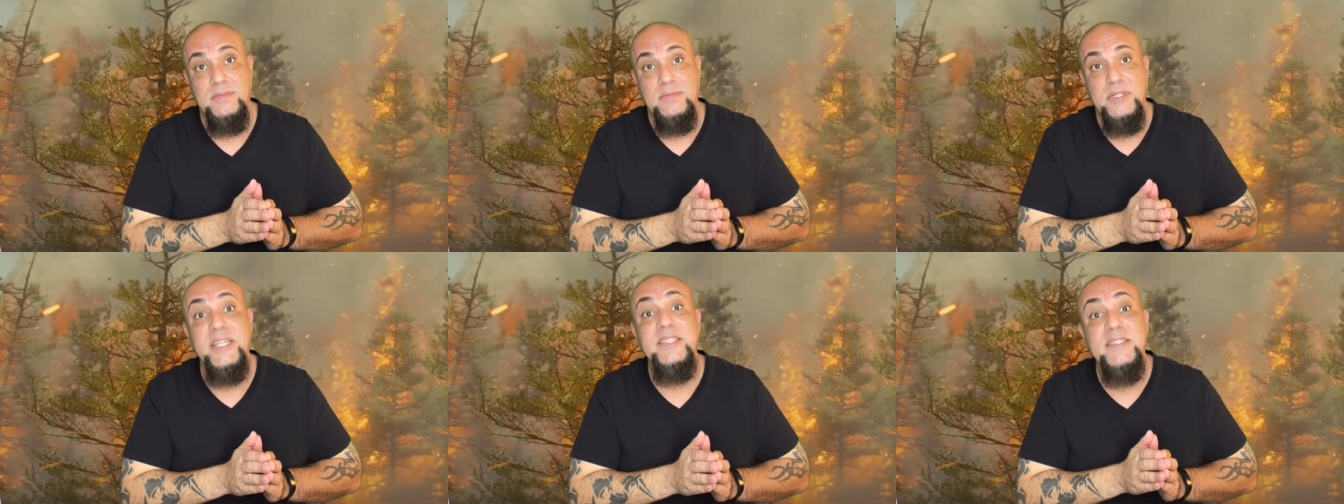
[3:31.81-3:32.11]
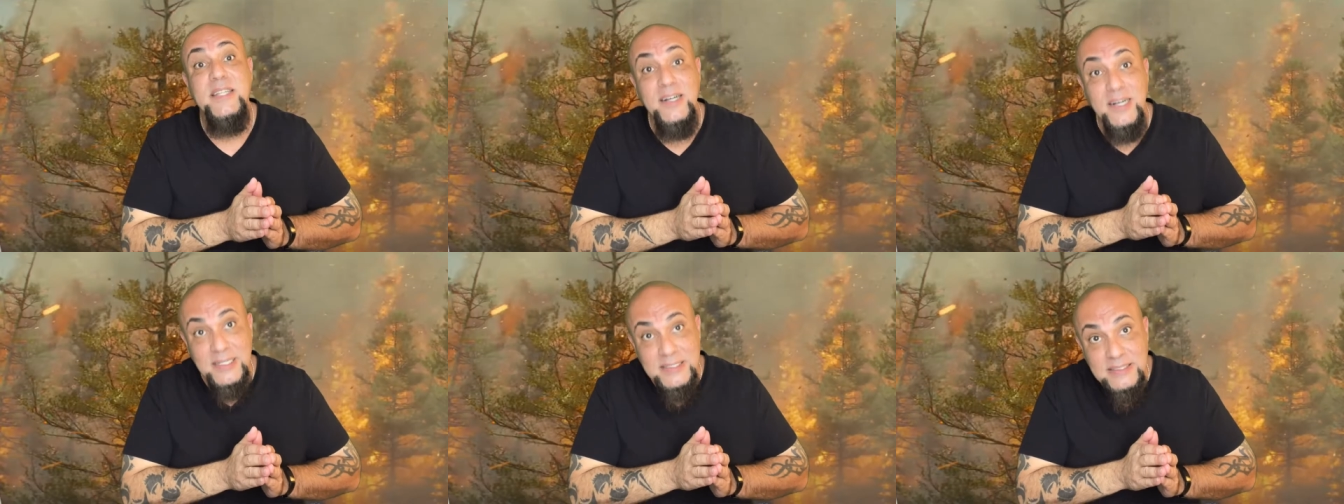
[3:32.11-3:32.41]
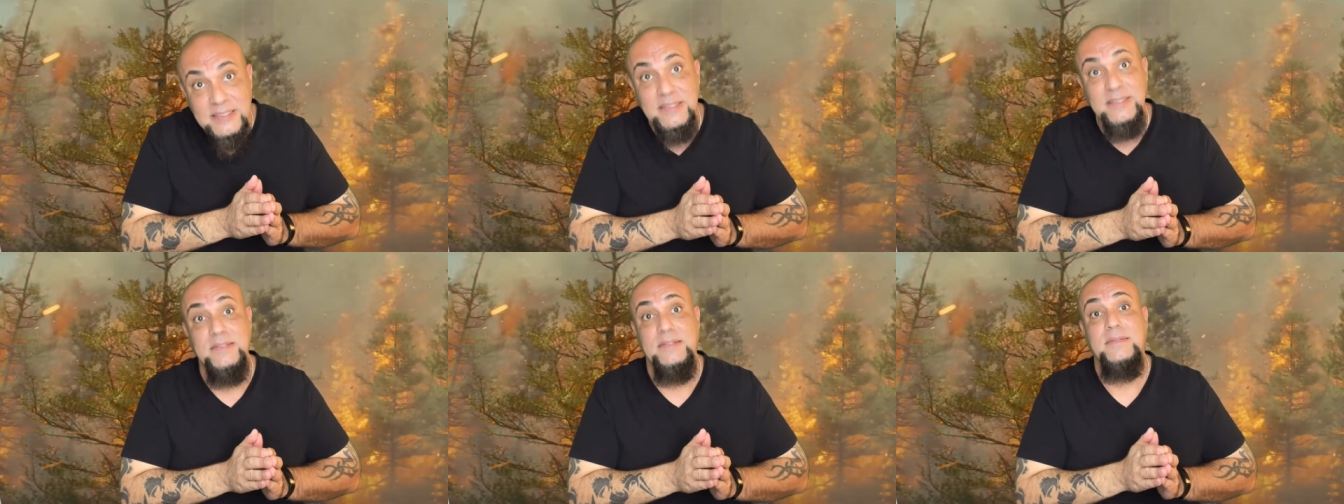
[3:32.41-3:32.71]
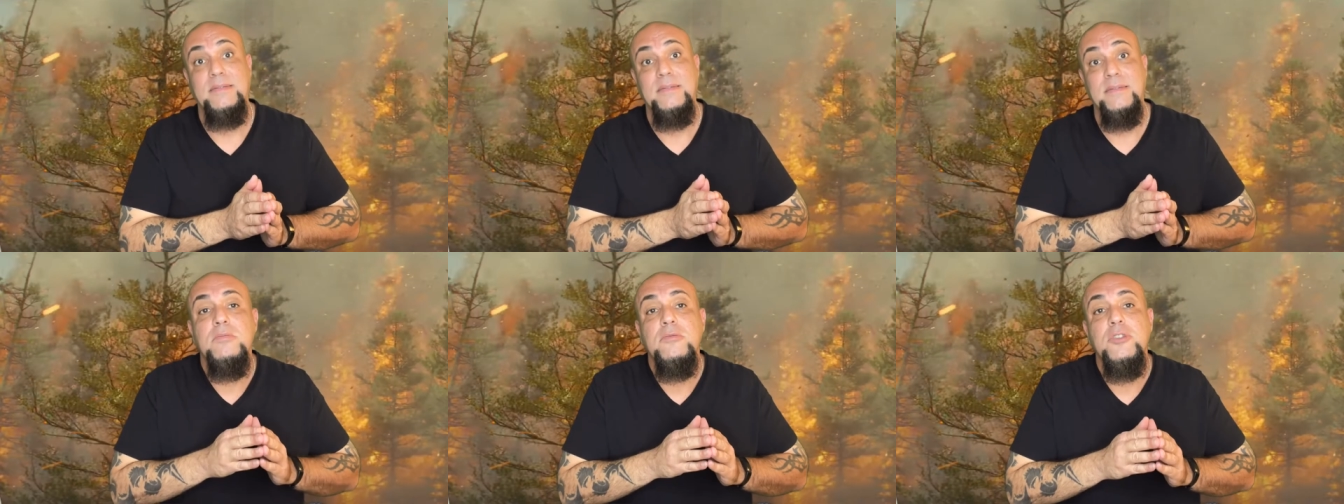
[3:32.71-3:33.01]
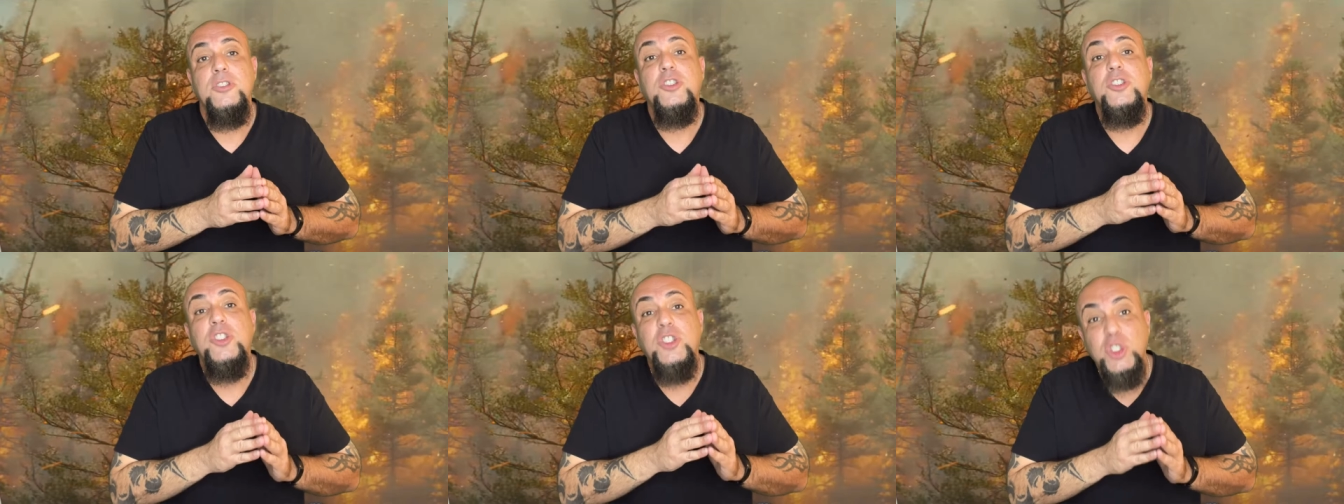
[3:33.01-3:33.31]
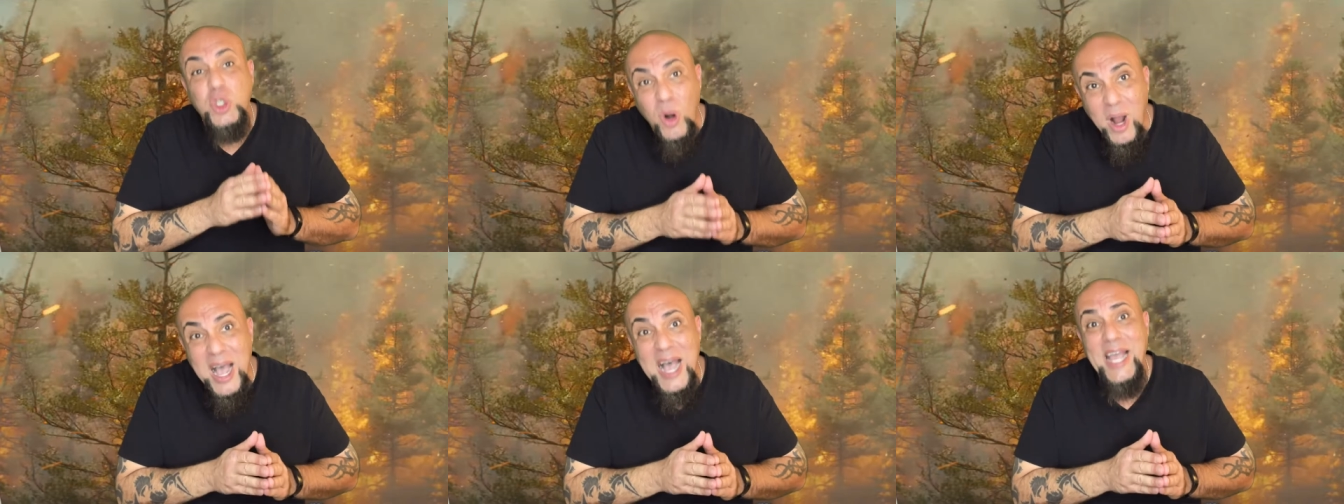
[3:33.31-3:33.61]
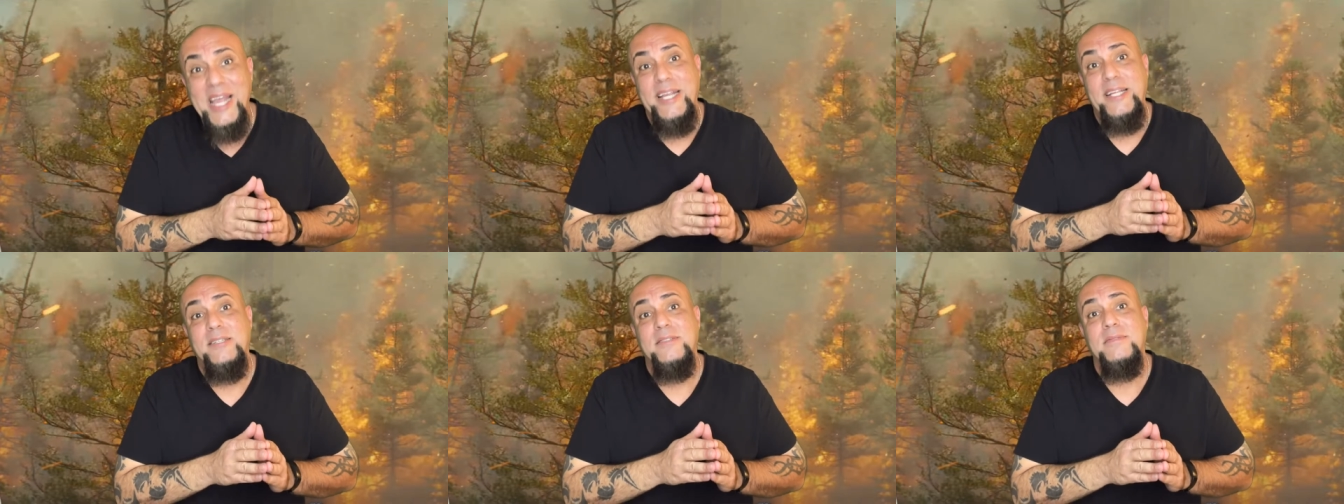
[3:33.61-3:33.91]
It does.
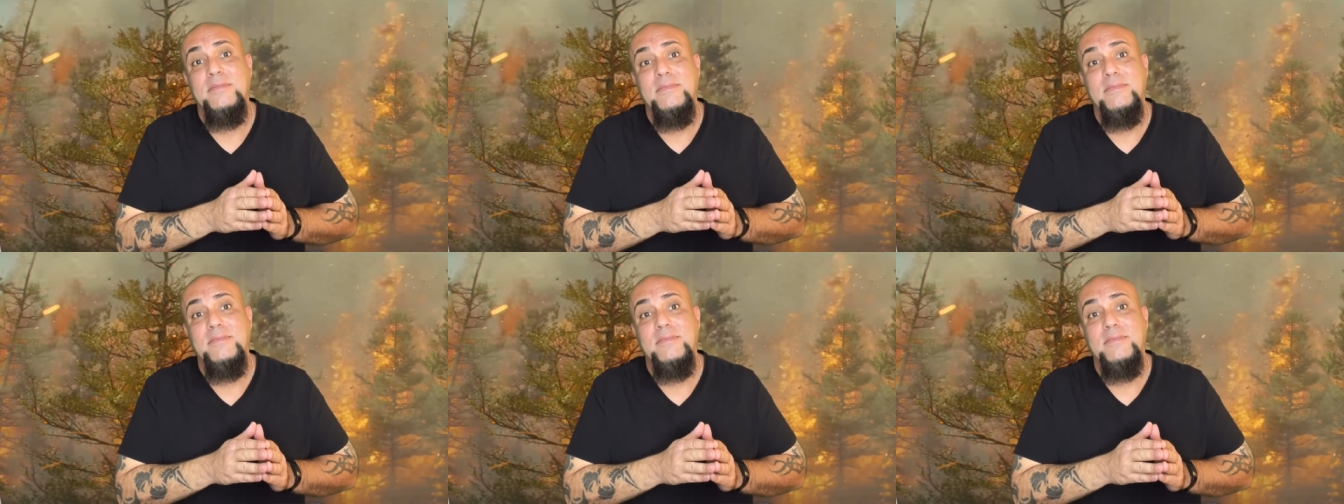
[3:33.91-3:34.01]
Try.